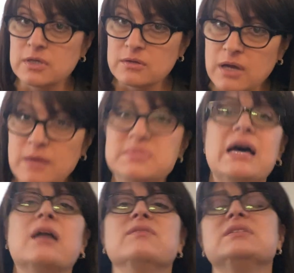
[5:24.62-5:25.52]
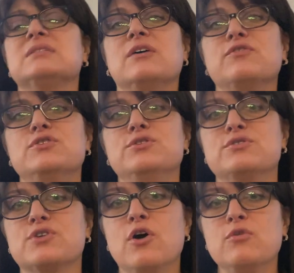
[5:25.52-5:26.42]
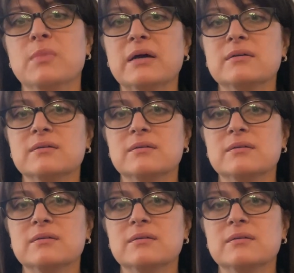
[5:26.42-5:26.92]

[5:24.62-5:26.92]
comes out of its self-induced coma,